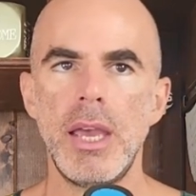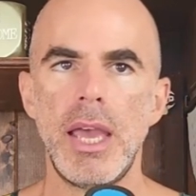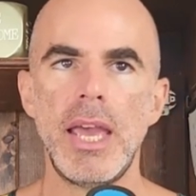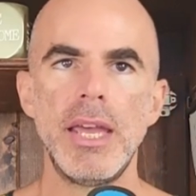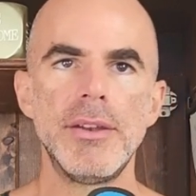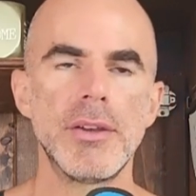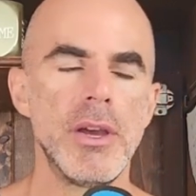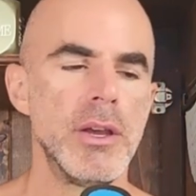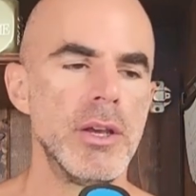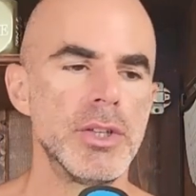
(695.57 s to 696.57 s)
And
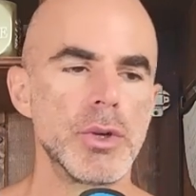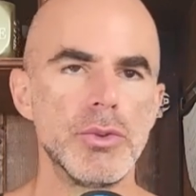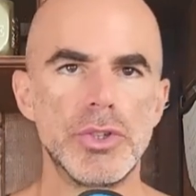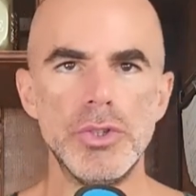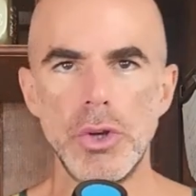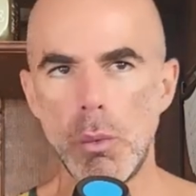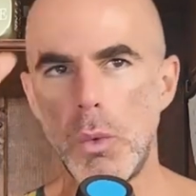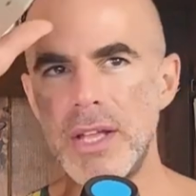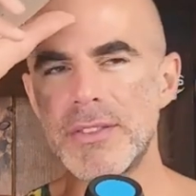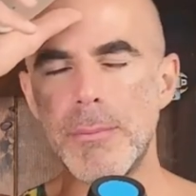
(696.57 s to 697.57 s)
so you know
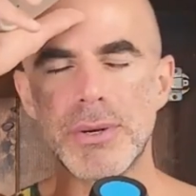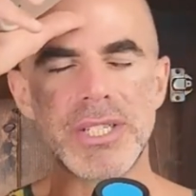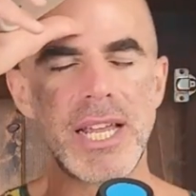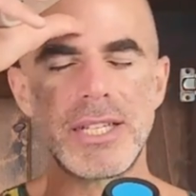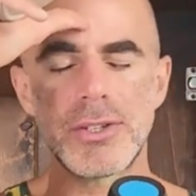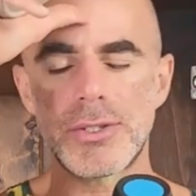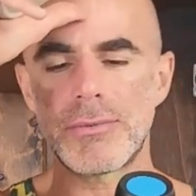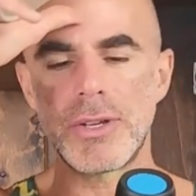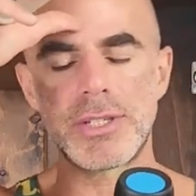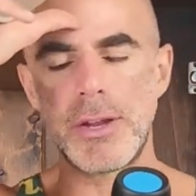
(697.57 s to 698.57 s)
what the percentage,
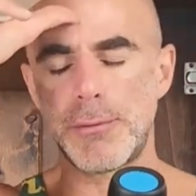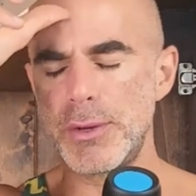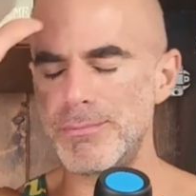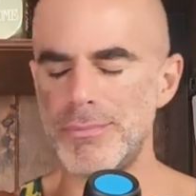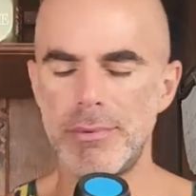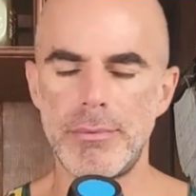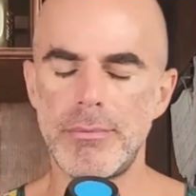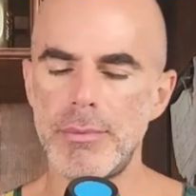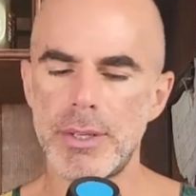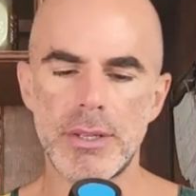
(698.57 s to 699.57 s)
there's different
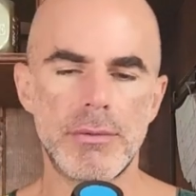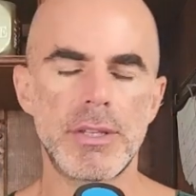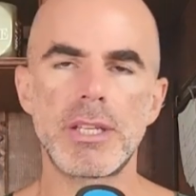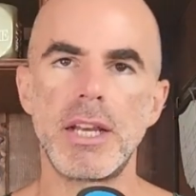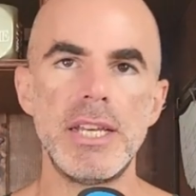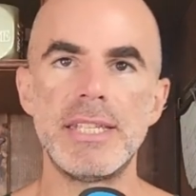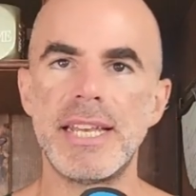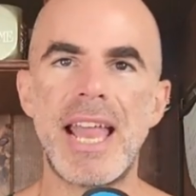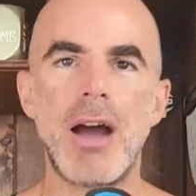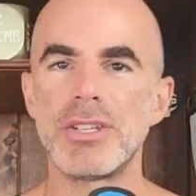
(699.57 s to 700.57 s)
studies,
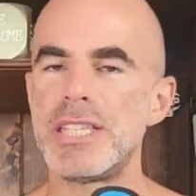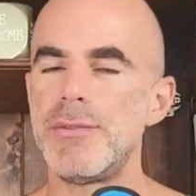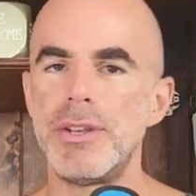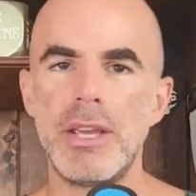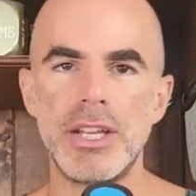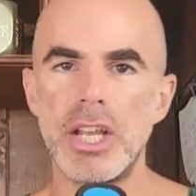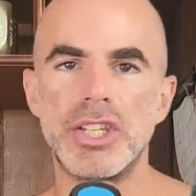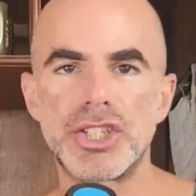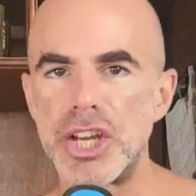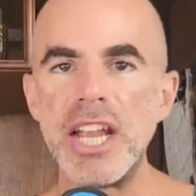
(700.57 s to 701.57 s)
and now it's even,
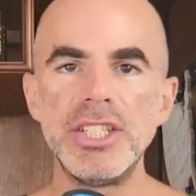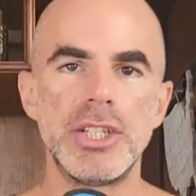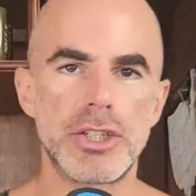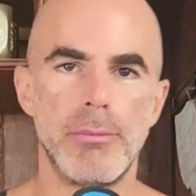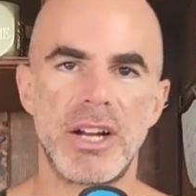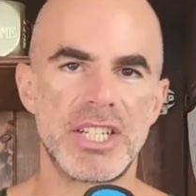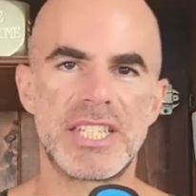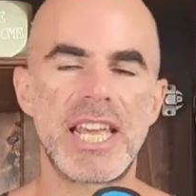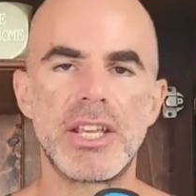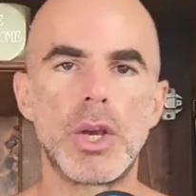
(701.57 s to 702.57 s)
it's changing so much and
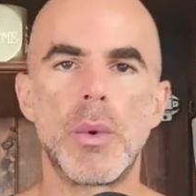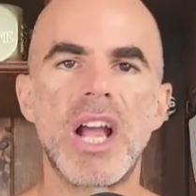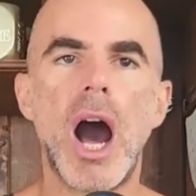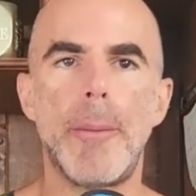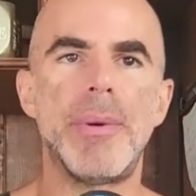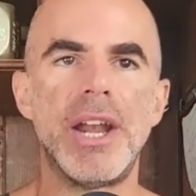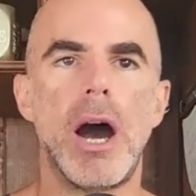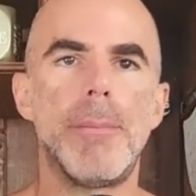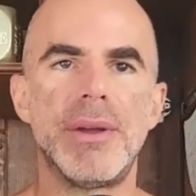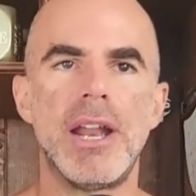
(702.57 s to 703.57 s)
it's getting going up and
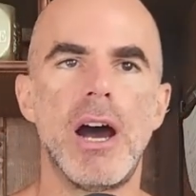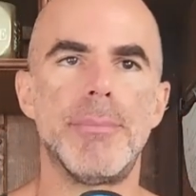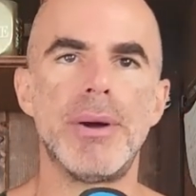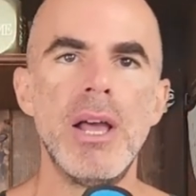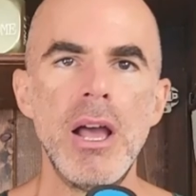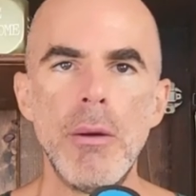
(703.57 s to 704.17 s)
up and up.